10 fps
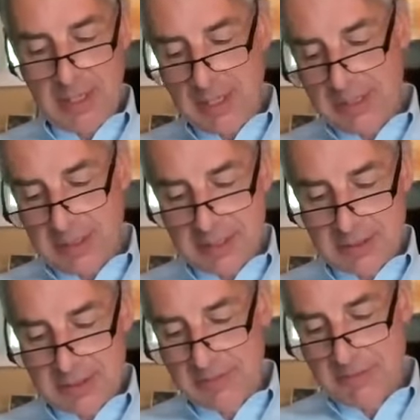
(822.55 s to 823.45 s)
I'd like
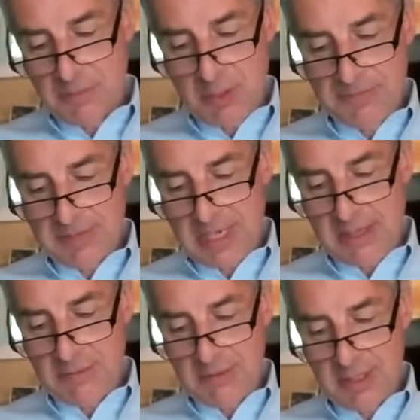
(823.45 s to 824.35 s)
to move
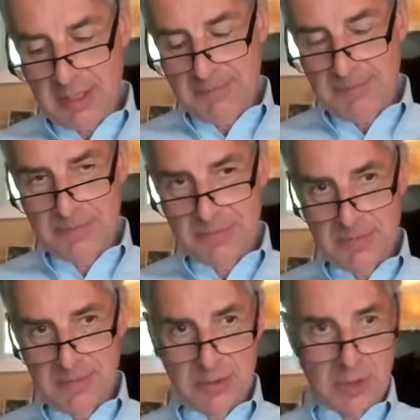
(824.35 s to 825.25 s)
now to